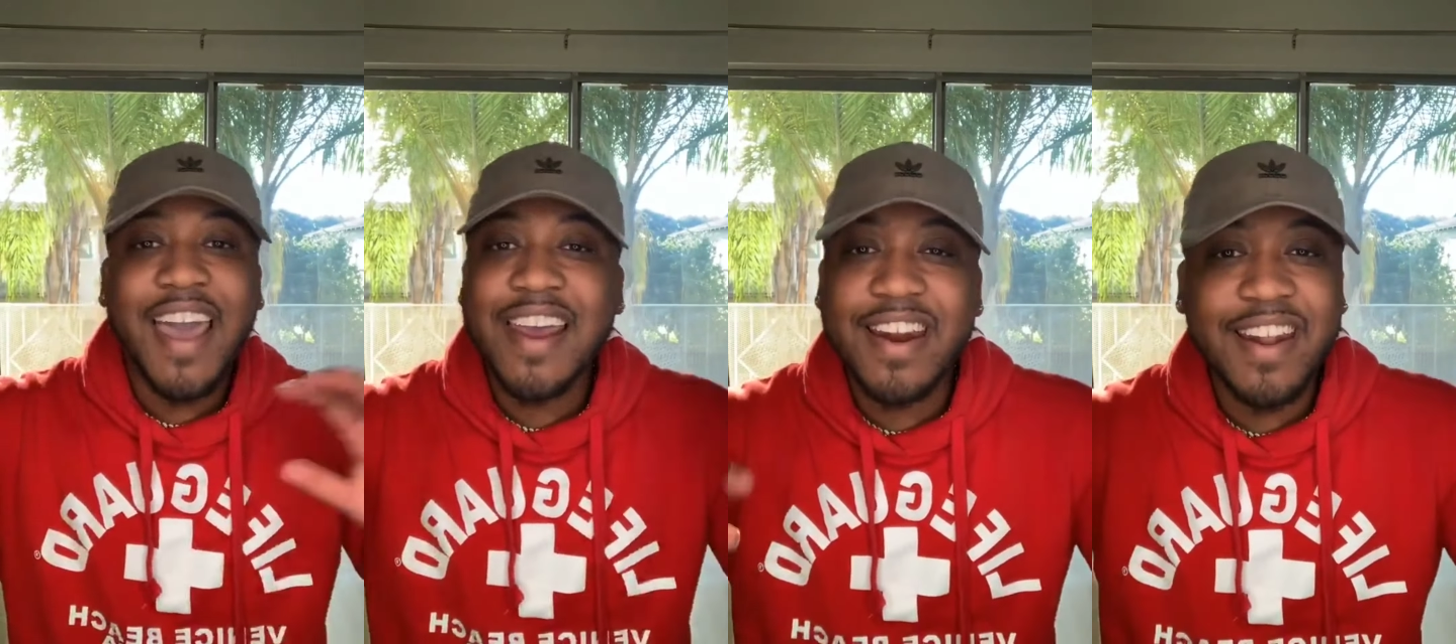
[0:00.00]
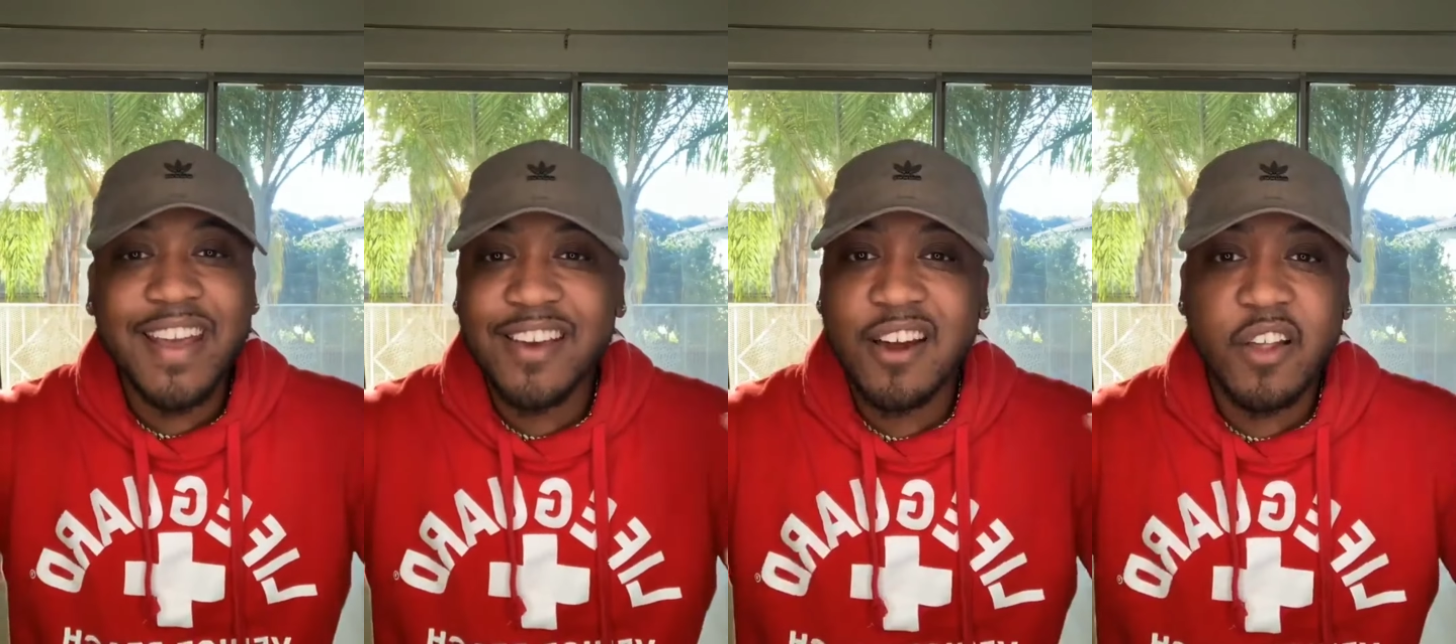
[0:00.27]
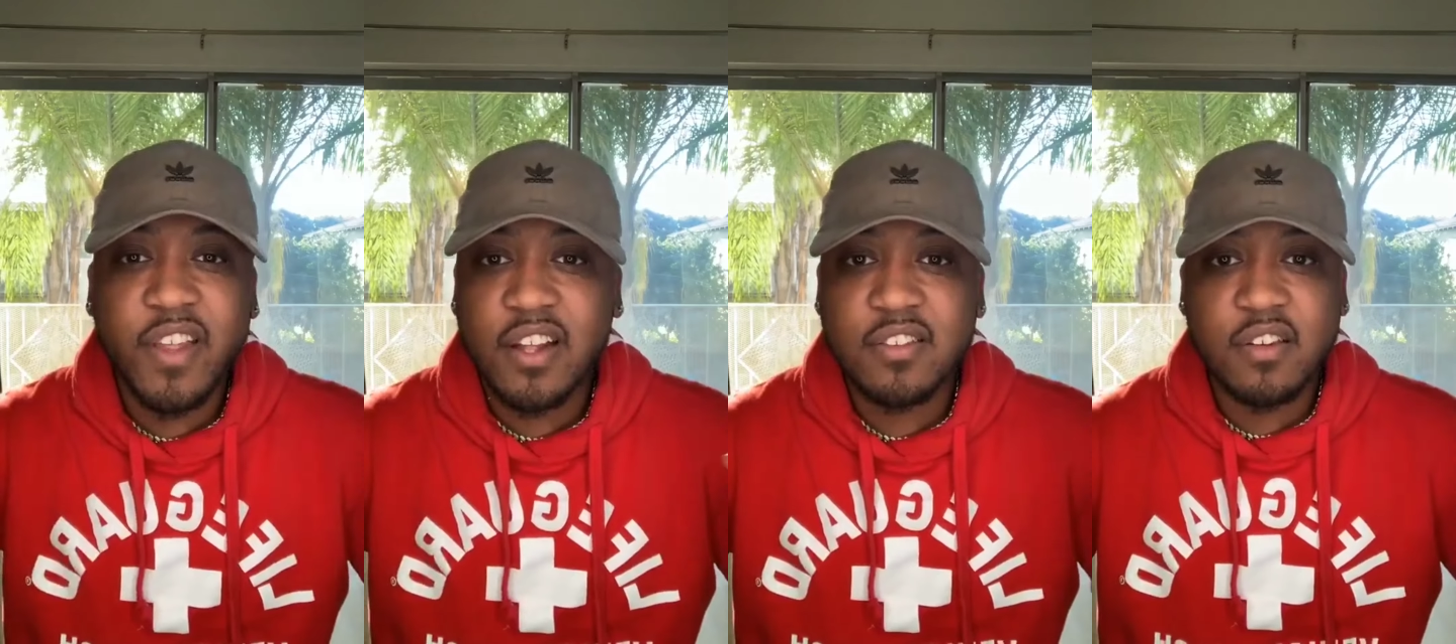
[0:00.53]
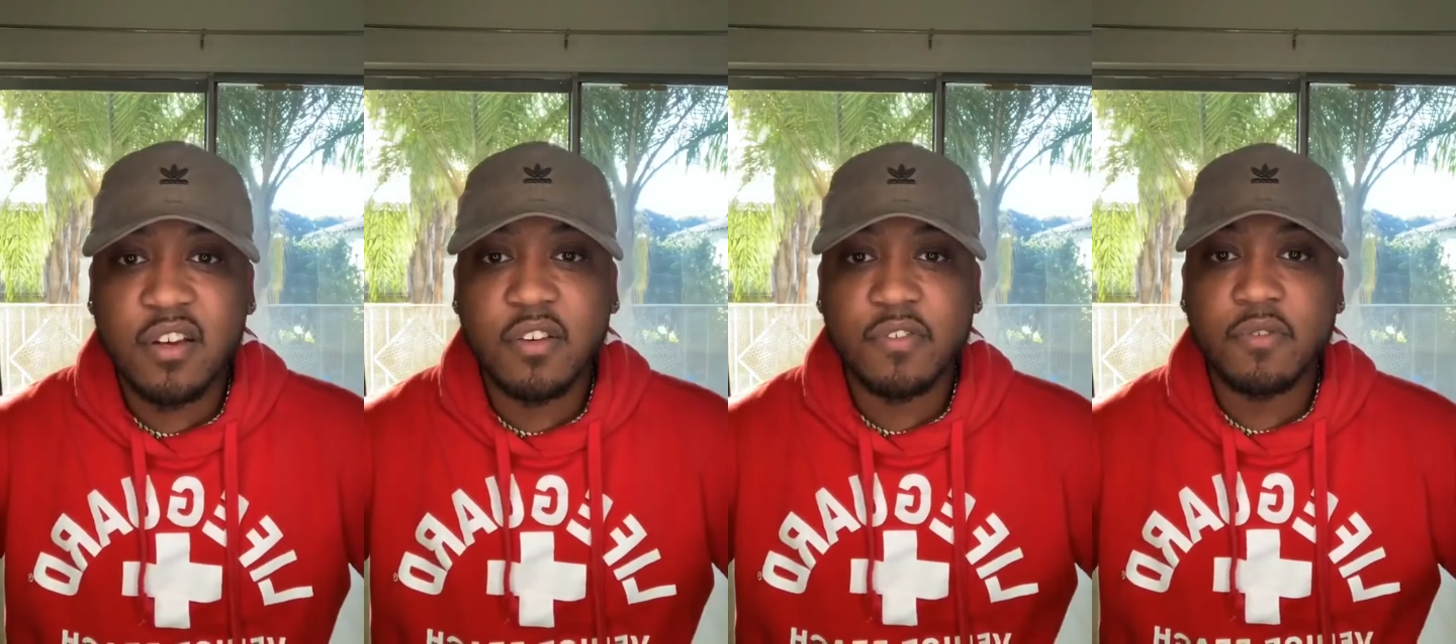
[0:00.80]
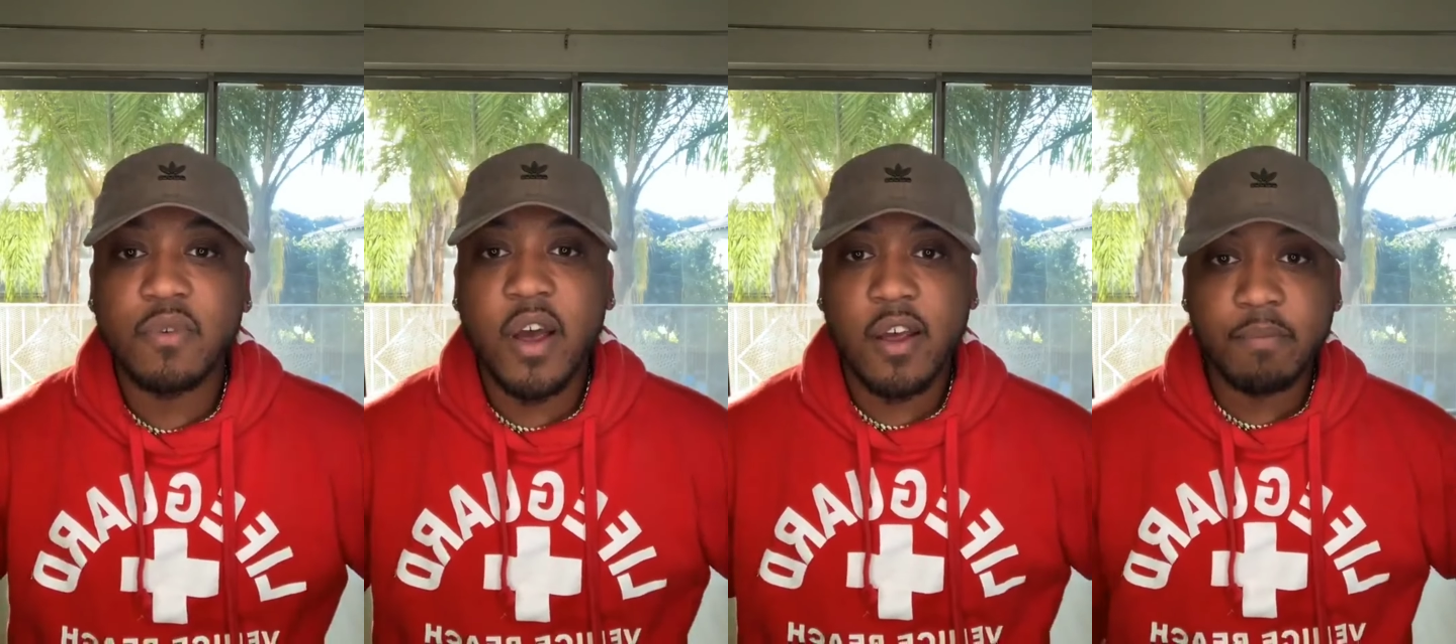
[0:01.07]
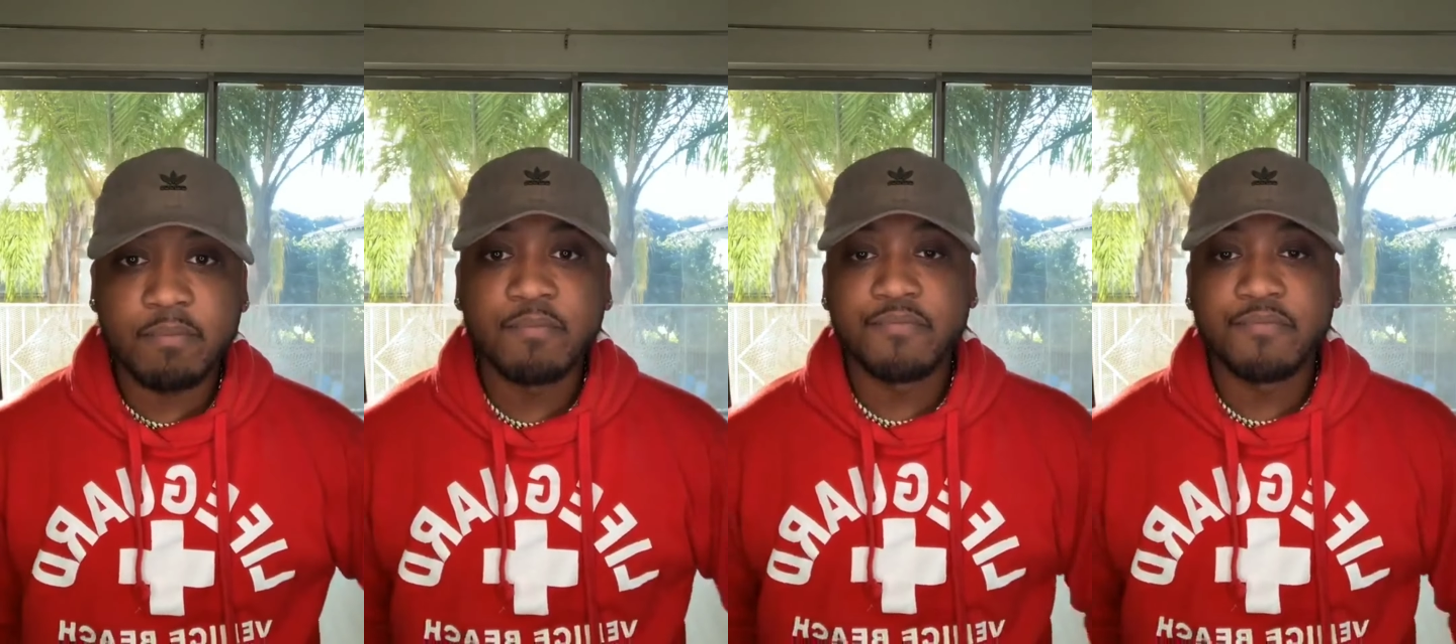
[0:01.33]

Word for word: editing and all that stuff, right?